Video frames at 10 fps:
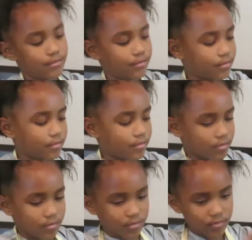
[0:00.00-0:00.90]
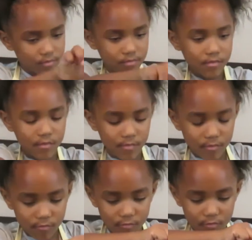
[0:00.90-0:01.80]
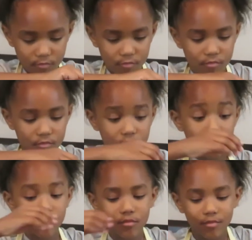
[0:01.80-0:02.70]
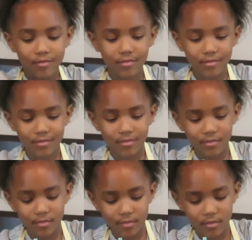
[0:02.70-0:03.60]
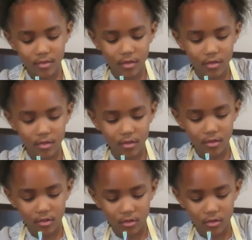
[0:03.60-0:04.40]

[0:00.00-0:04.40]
[no speech]